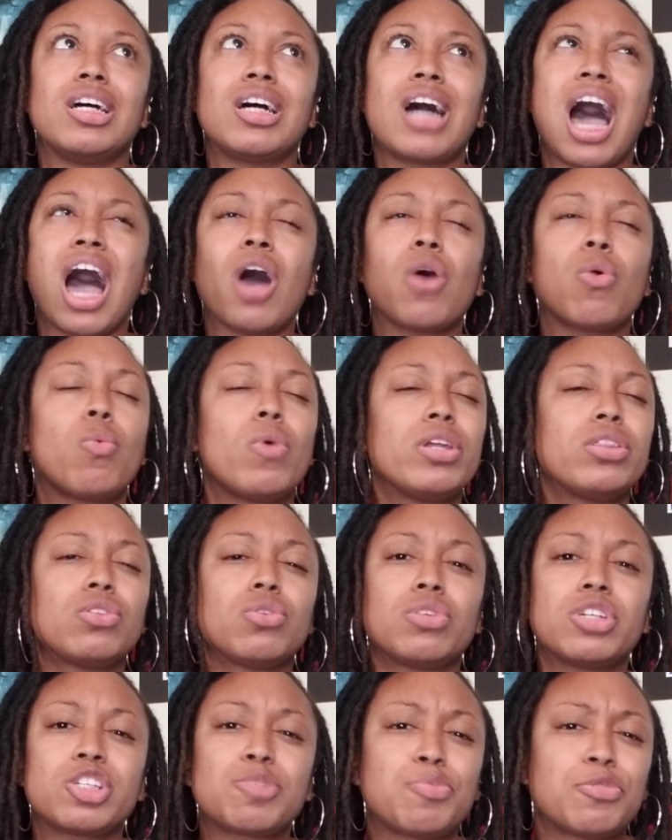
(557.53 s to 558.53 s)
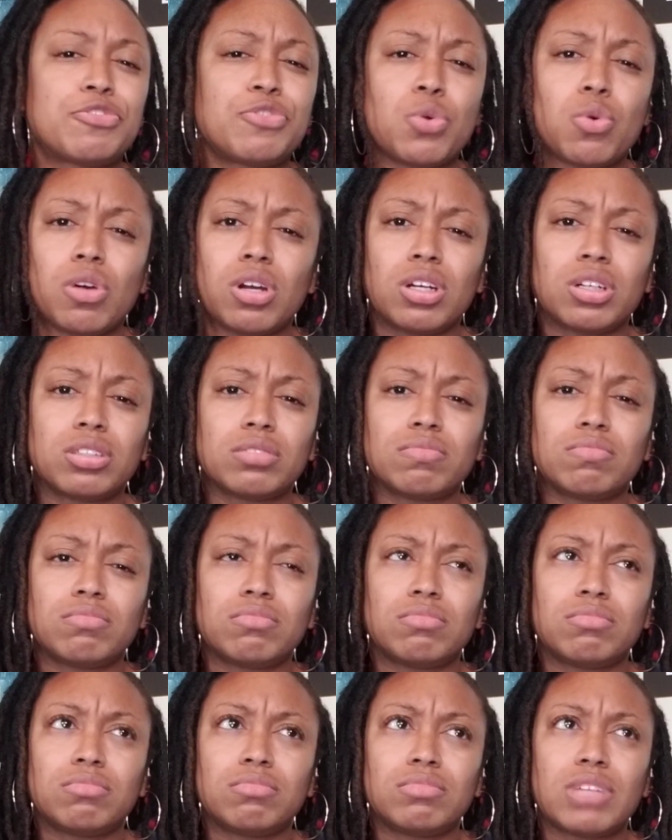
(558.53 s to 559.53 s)
I went through this before.
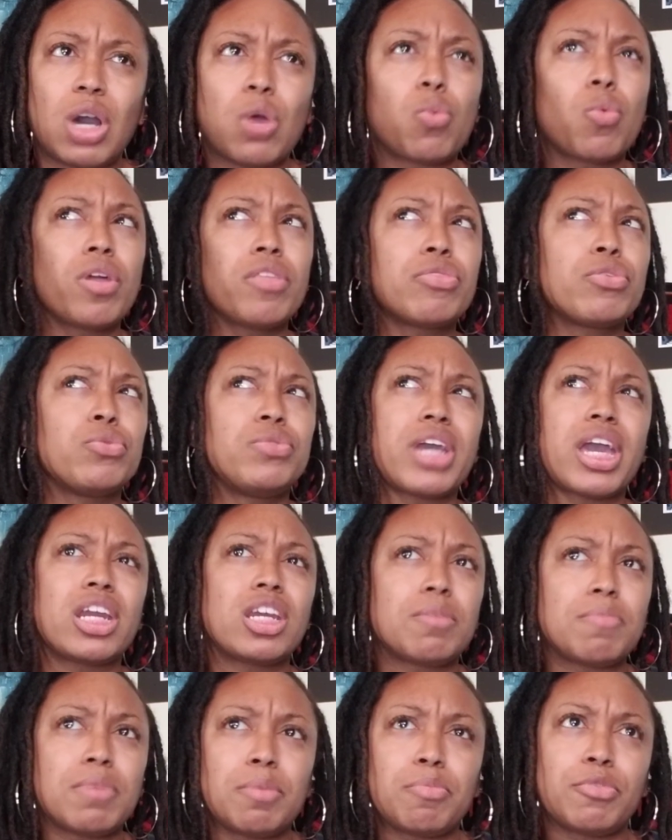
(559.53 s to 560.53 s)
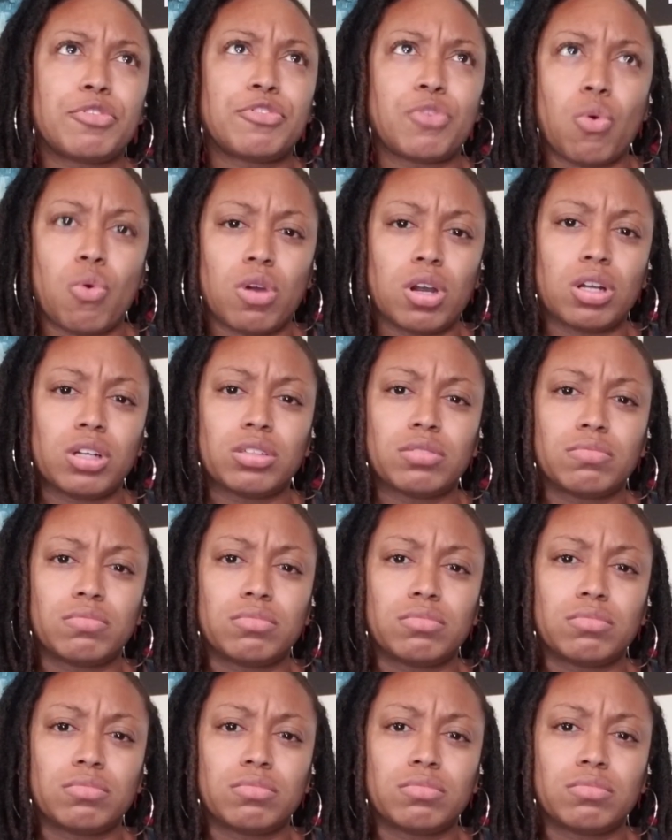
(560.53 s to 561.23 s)
I went through dating men before.